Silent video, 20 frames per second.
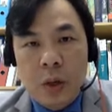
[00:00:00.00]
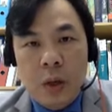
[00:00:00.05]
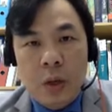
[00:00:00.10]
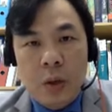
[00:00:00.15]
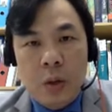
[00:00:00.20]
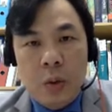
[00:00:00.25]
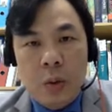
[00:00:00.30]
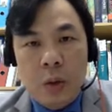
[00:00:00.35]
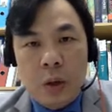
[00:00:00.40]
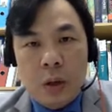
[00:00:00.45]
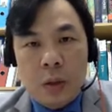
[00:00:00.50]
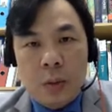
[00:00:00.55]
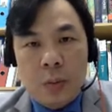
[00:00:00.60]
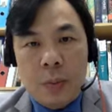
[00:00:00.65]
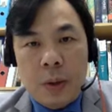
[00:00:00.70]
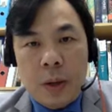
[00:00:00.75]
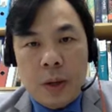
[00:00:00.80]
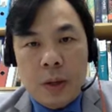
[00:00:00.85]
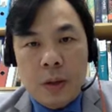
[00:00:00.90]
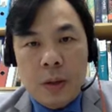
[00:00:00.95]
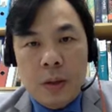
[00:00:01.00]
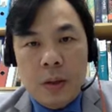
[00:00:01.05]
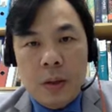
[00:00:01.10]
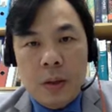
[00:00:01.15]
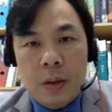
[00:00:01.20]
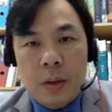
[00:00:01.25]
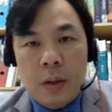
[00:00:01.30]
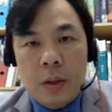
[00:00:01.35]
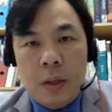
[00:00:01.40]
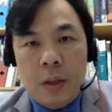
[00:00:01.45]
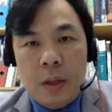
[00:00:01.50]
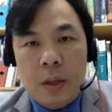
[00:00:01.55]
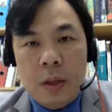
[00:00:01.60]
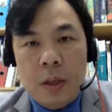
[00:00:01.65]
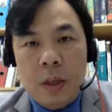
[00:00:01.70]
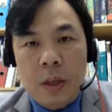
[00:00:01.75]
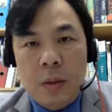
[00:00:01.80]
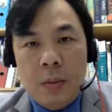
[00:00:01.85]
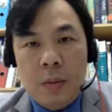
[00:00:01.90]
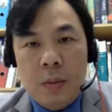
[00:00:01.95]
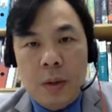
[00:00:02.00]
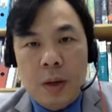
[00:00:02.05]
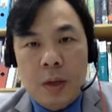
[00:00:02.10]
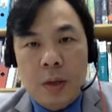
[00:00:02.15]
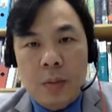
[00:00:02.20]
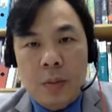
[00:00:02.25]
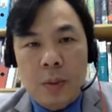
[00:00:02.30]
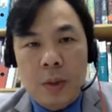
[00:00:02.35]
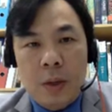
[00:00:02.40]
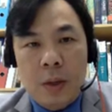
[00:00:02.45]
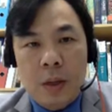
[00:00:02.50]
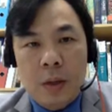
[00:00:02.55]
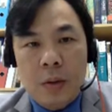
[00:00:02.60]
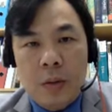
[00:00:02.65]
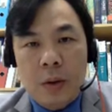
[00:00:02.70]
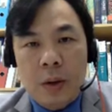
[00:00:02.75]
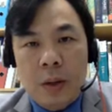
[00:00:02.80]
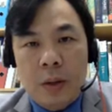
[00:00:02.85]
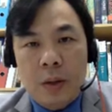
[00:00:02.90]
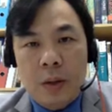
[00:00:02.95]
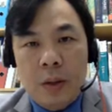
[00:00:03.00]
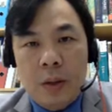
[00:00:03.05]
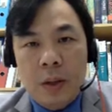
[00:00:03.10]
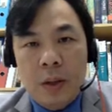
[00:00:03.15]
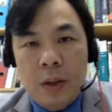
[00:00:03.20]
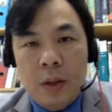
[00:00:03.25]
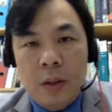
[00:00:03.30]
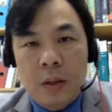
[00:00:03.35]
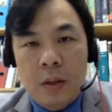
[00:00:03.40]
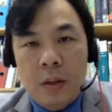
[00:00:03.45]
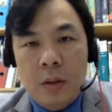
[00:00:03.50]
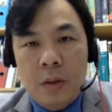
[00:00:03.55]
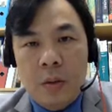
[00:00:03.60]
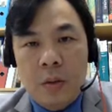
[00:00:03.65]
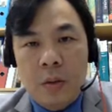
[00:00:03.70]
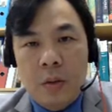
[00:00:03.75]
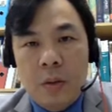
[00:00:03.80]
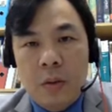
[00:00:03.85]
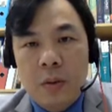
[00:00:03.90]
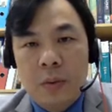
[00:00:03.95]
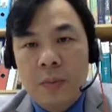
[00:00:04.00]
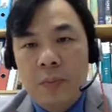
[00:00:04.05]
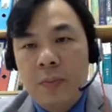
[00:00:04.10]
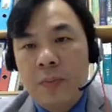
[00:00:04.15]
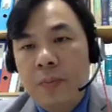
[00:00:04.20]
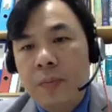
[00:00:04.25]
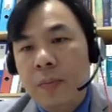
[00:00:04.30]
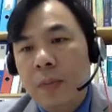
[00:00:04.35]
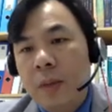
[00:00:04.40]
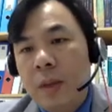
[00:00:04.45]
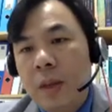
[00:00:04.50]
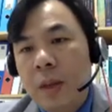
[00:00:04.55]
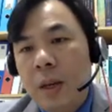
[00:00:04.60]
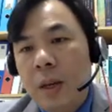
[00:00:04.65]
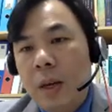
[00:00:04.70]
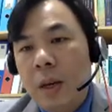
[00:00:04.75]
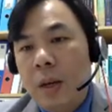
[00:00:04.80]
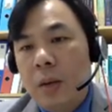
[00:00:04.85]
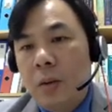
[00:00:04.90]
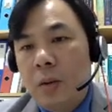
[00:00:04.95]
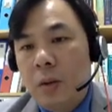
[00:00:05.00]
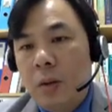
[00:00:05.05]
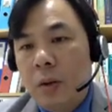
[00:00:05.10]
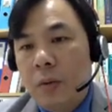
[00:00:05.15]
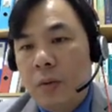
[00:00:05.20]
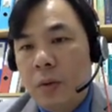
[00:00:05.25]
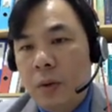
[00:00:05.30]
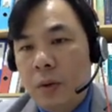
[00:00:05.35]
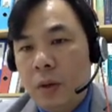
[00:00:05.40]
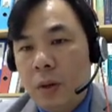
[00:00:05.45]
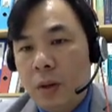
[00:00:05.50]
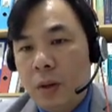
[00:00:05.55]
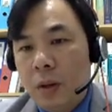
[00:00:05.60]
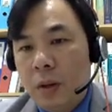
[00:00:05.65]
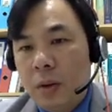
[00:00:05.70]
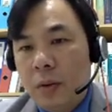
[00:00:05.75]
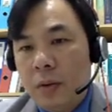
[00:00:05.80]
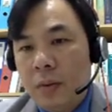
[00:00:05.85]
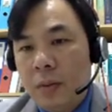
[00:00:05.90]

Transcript: you expect the ct must be greater than 0. So therefore, the graph